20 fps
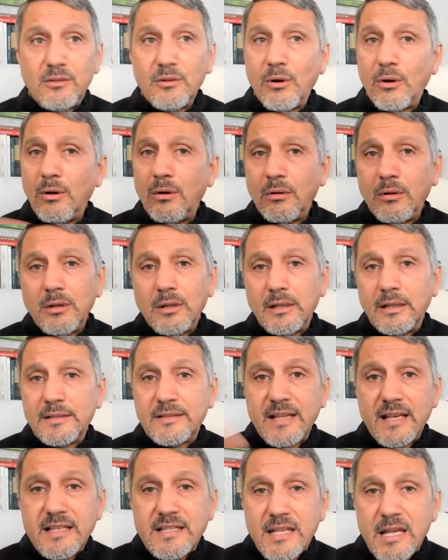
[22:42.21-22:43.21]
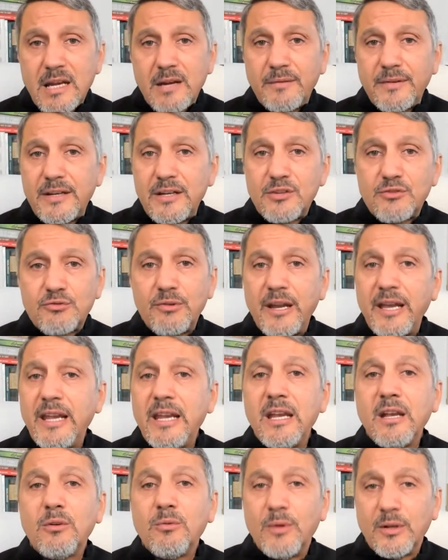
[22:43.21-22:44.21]
no sensitivity
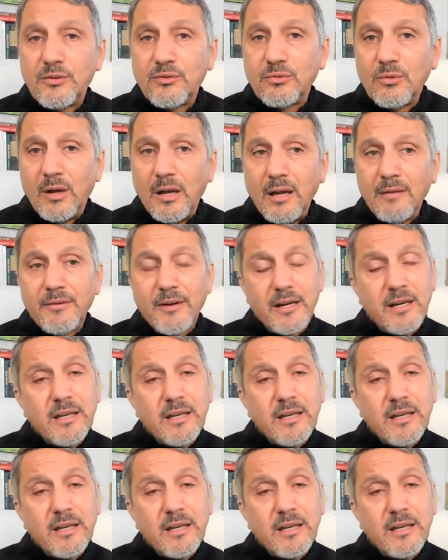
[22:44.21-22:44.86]
training whatsoever.